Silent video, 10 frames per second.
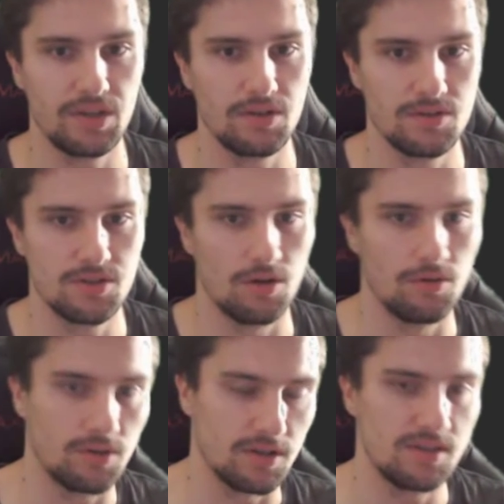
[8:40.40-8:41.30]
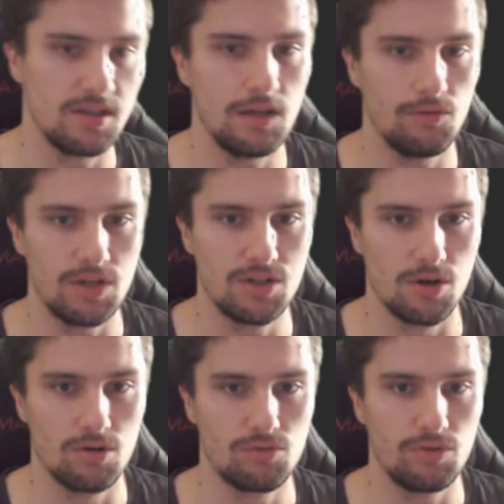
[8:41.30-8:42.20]
So you can see we
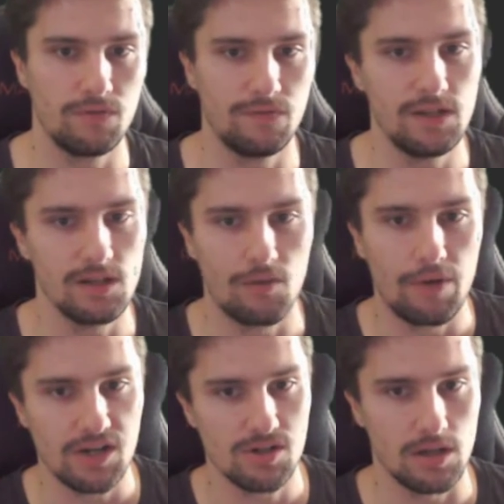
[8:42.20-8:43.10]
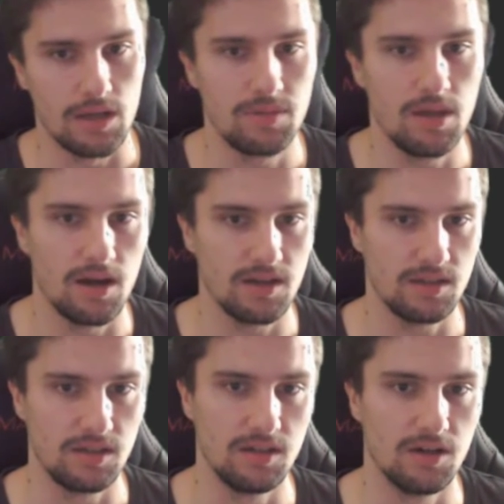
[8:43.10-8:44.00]
don't reveal our actual API
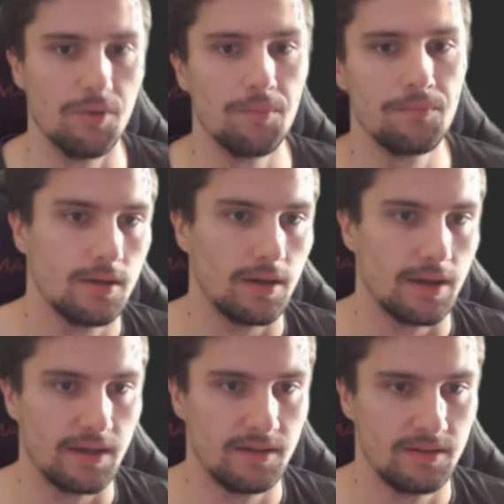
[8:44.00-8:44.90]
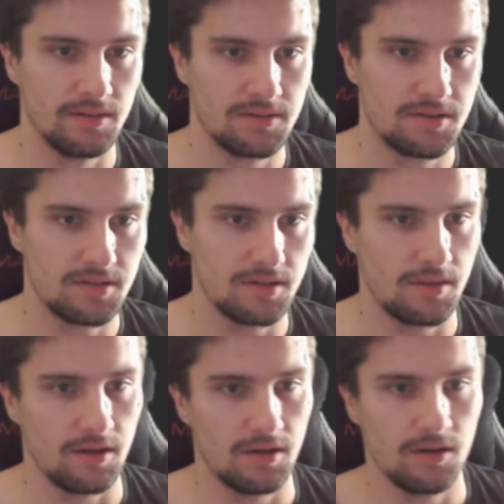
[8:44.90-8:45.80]
key here. And
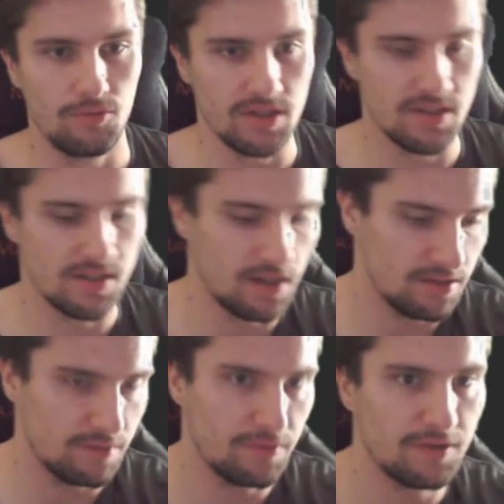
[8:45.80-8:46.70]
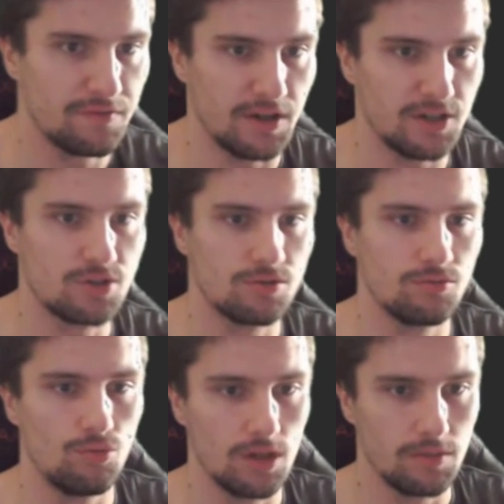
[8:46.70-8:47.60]
the result of that
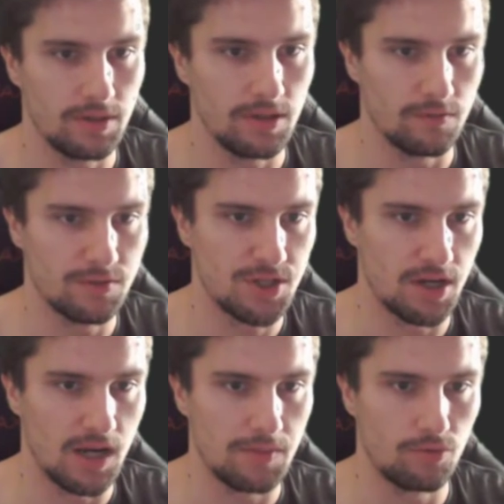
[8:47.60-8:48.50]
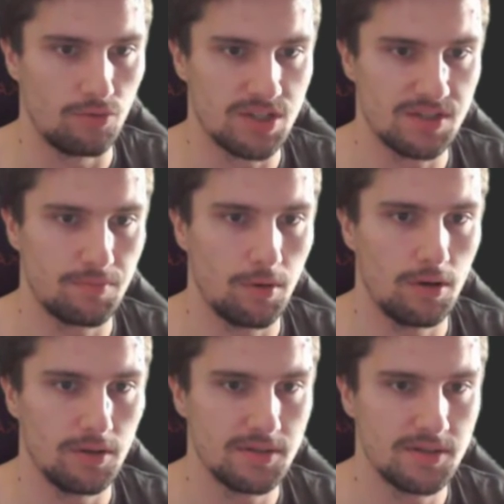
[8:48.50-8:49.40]
function will be of type
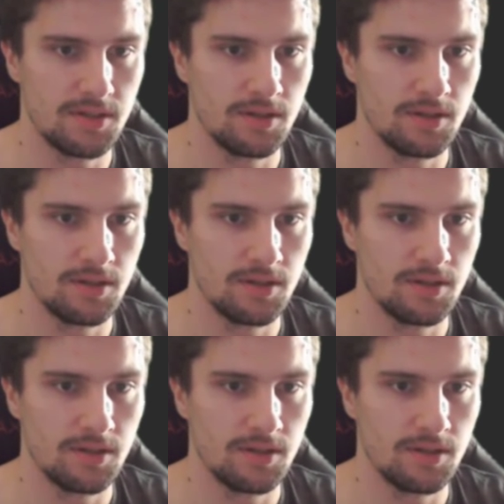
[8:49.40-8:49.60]
response